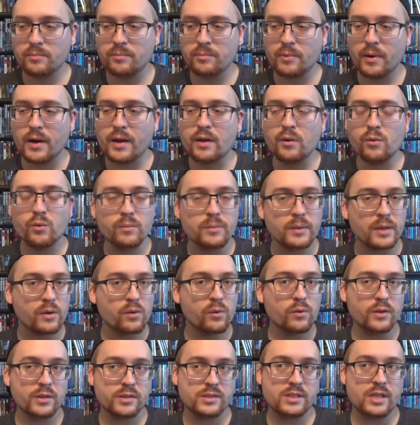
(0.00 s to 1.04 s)
But it would be
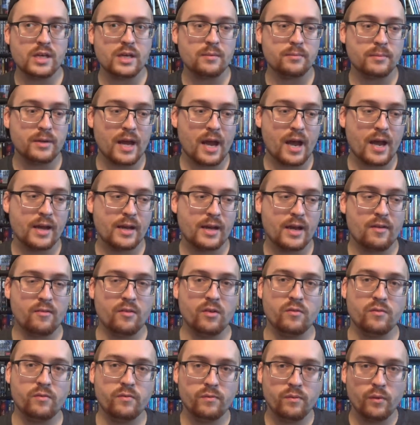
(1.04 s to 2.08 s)
cool to see him die and have
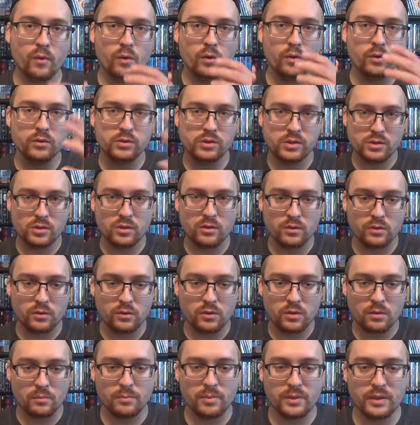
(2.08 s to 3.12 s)
it full circle
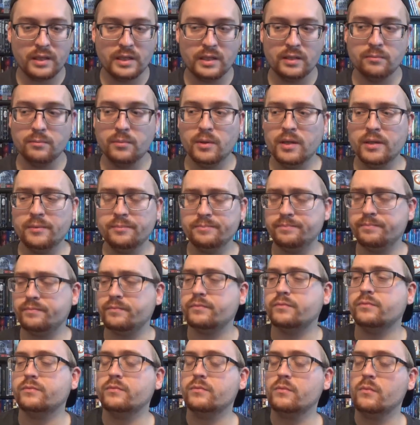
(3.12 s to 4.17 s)
complete, but
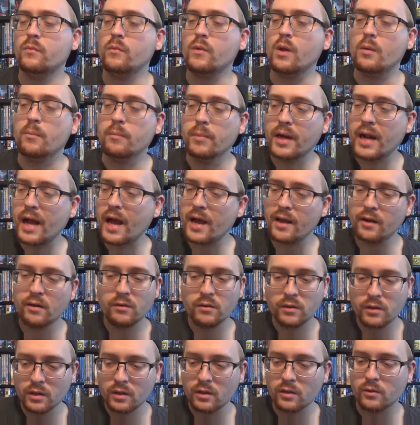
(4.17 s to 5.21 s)
but I
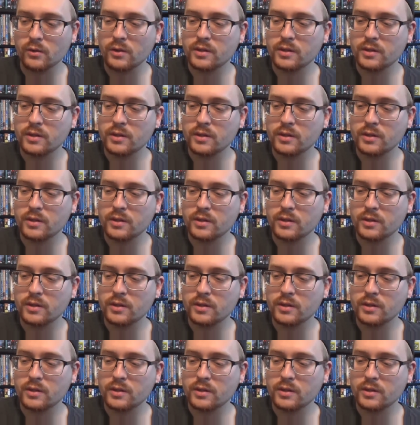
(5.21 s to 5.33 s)
don't know.